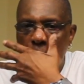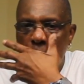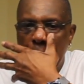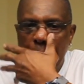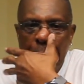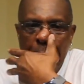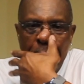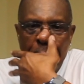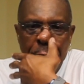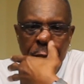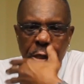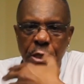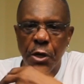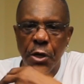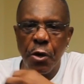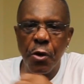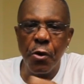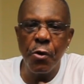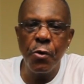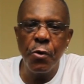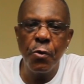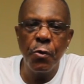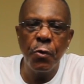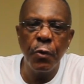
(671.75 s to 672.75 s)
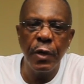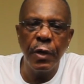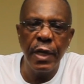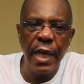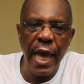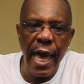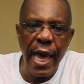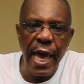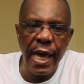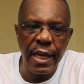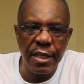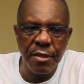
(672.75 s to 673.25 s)
And so when they
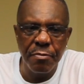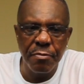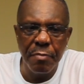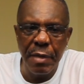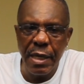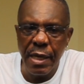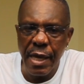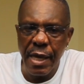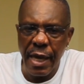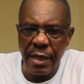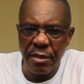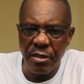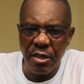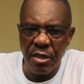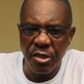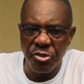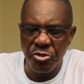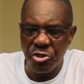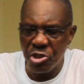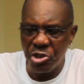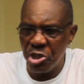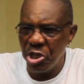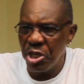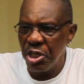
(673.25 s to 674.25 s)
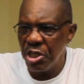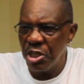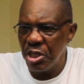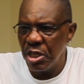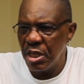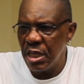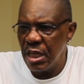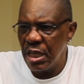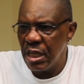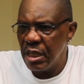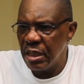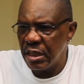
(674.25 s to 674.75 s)
asked me, I said,
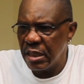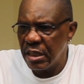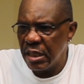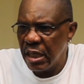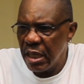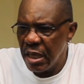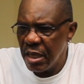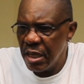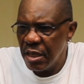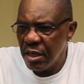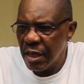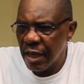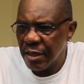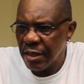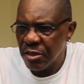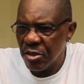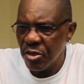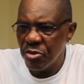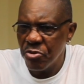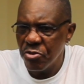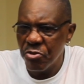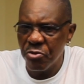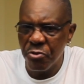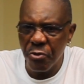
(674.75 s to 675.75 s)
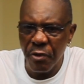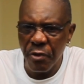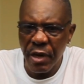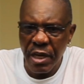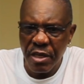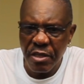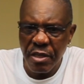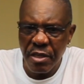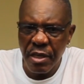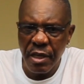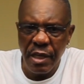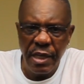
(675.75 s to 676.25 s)
GED? I said, you
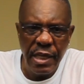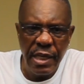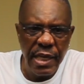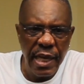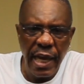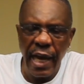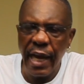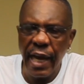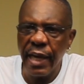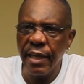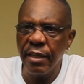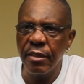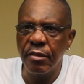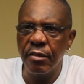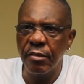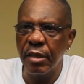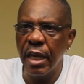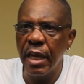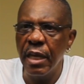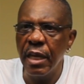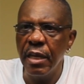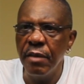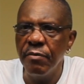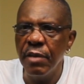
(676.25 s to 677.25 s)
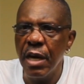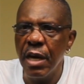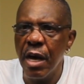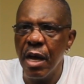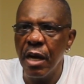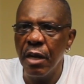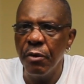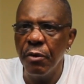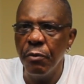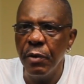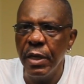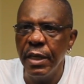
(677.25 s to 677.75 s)
crazy? I can't even
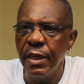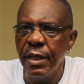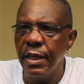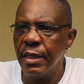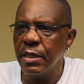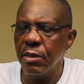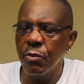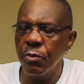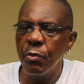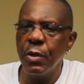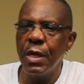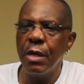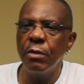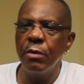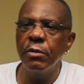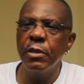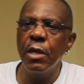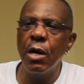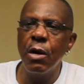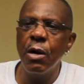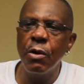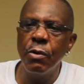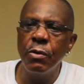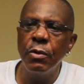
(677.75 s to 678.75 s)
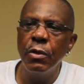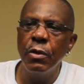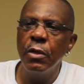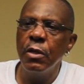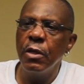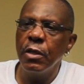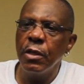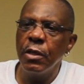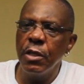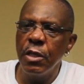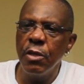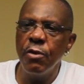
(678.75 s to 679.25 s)
hardly read. They said, well, no,
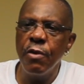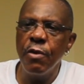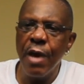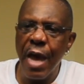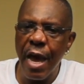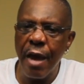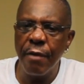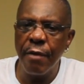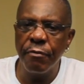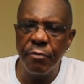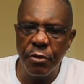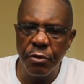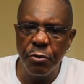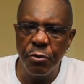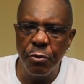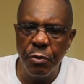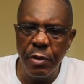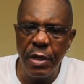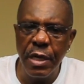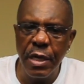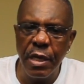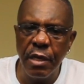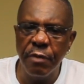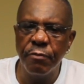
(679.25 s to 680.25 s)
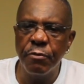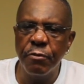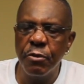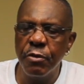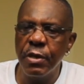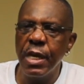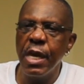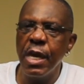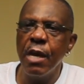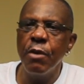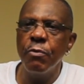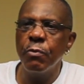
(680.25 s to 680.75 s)
you don't have to read. If you
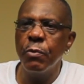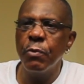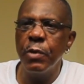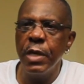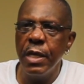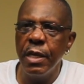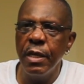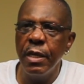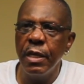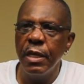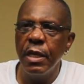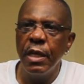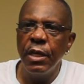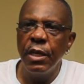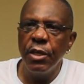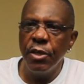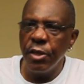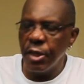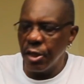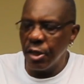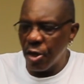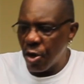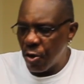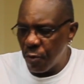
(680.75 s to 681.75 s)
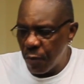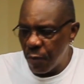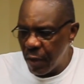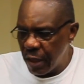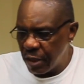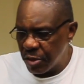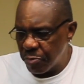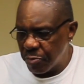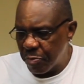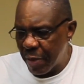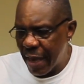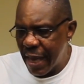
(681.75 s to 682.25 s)
can't read it, you could
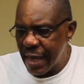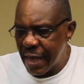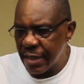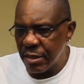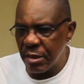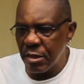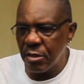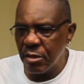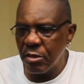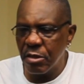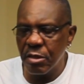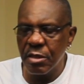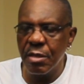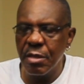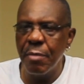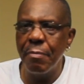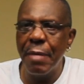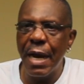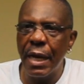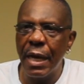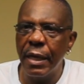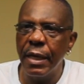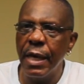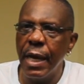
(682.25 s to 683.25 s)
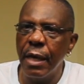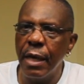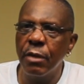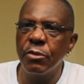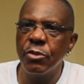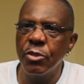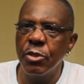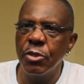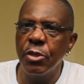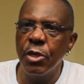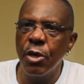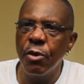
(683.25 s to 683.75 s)
always pass it to somebody else.
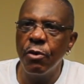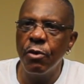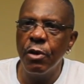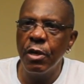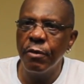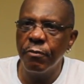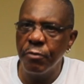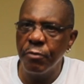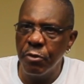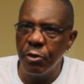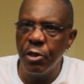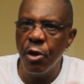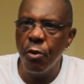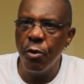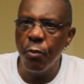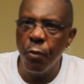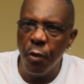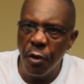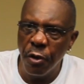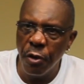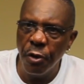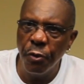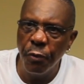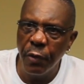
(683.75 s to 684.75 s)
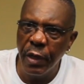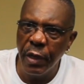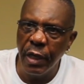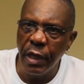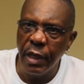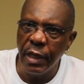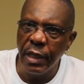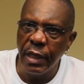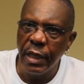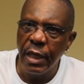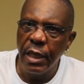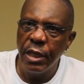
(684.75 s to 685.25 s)
You know, if you don't want to read,
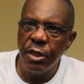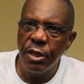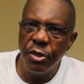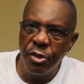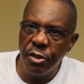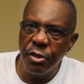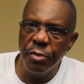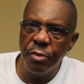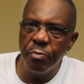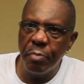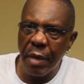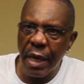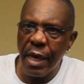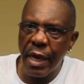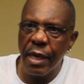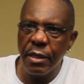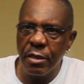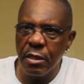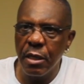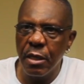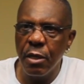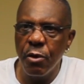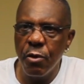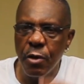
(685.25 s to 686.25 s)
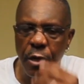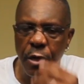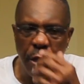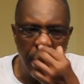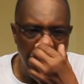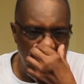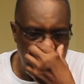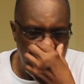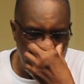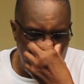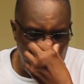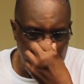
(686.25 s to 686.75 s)
you could pass it on.
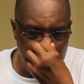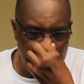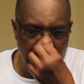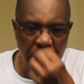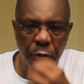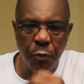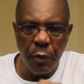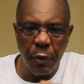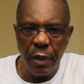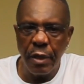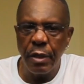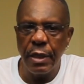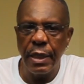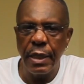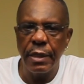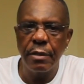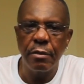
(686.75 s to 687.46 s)
I said, well,